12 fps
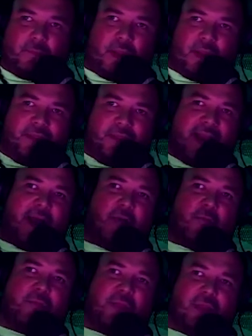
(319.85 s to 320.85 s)
That
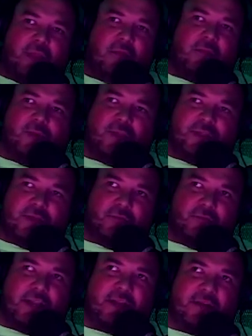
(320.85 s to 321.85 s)
helped me with the
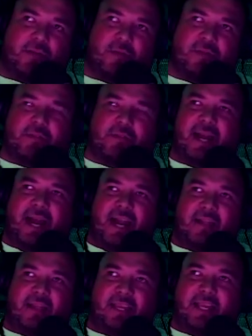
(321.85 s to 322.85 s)
running the group of the Big
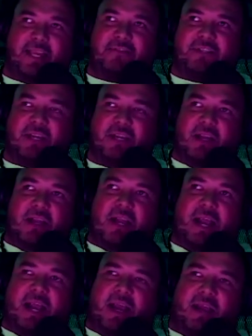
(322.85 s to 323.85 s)
Island Thieves.
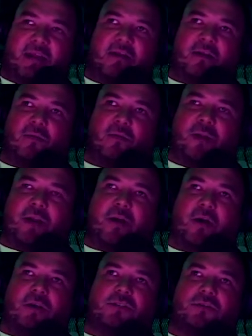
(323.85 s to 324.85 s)
And what it
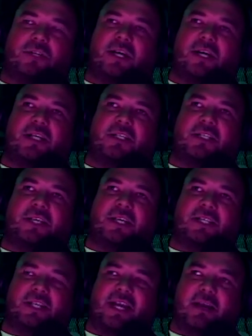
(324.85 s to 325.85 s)
also does
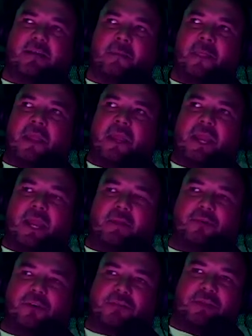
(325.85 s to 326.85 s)
is that it
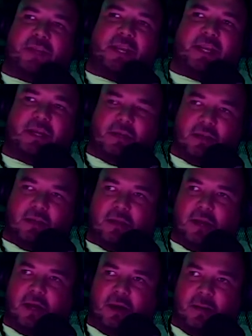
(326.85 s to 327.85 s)
puts me in a
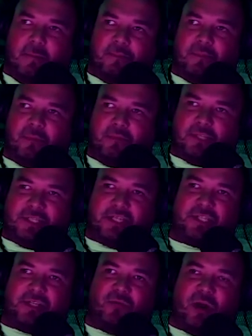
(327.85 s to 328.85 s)

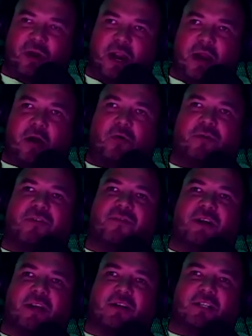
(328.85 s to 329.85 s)
position where I always
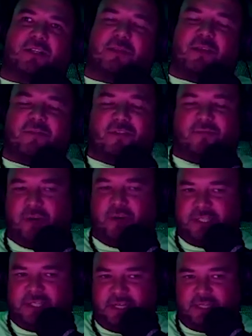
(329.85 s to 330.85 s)
felt I could speak for the
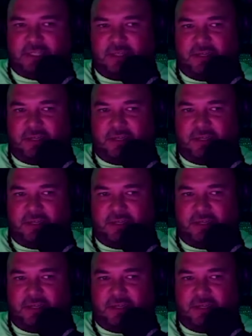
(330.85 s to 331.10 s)
voiceless,